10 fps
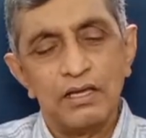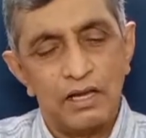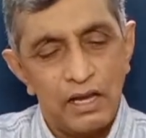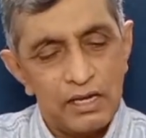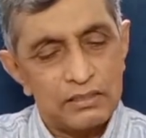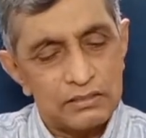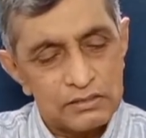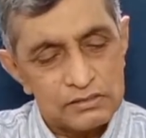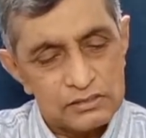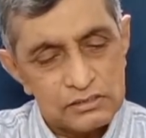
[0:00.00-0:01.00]

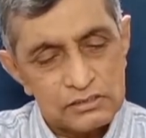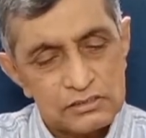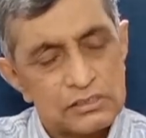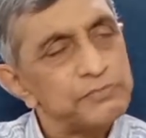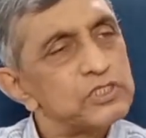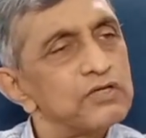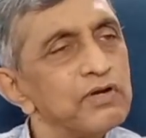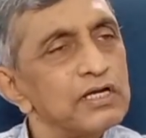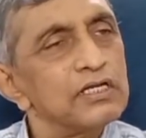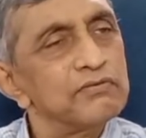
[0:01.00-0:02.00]
And
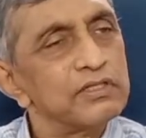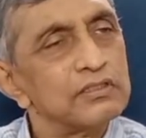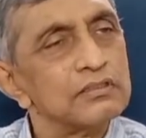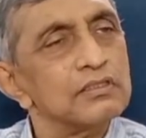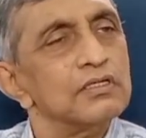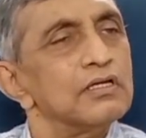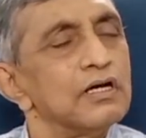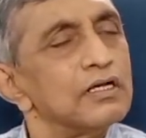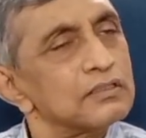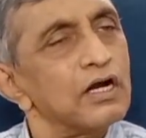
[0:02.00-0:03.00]
subsequently, even
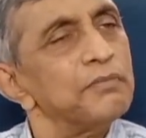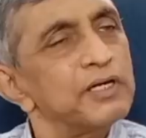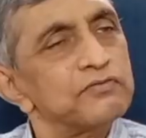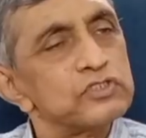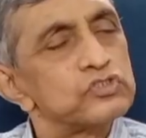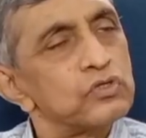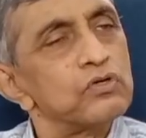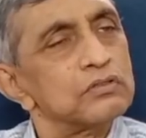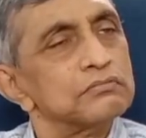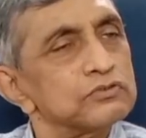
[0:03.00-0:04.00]
her government was
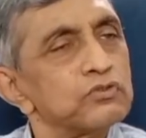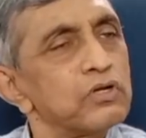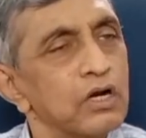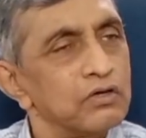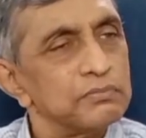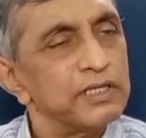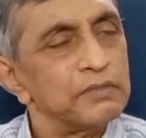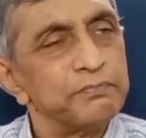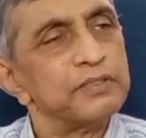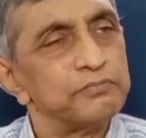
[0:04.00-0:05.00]
thrown out by the
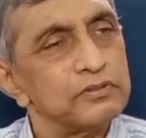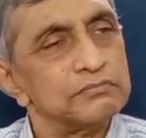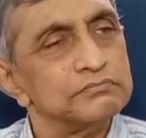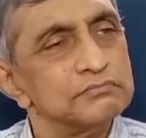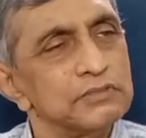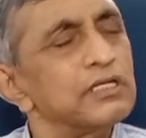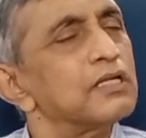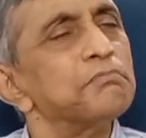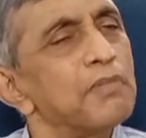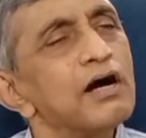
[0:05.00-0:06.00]
people in a
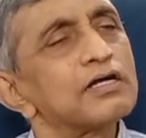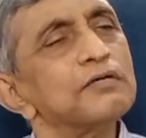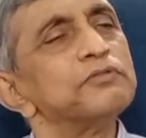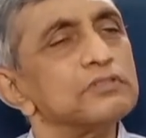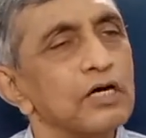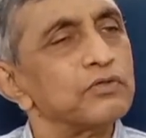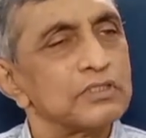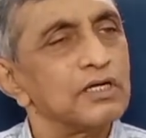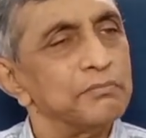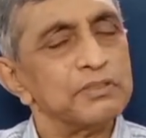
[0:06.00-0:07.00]
remarkable
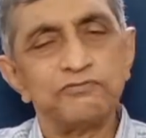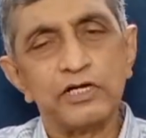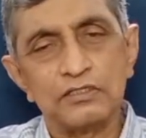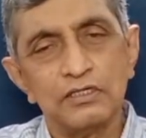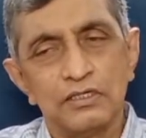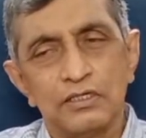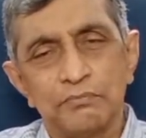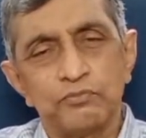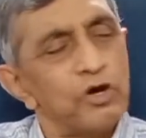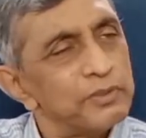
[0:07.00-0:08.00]
outcome. In fact,
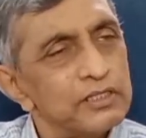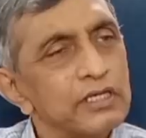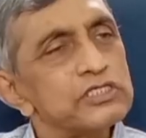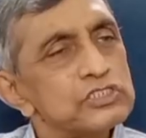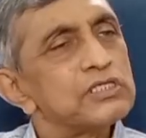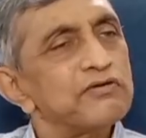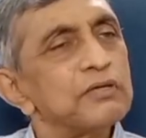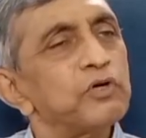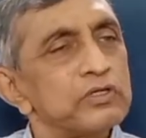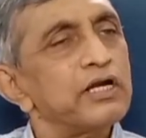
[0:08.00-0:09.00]
probably in the history of
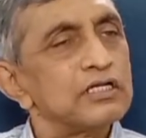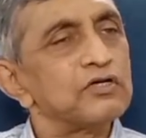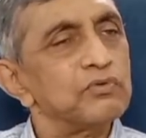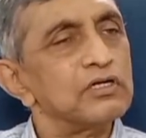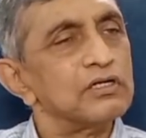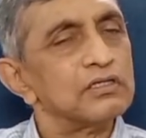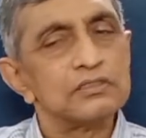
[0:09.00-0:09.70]
democratic world,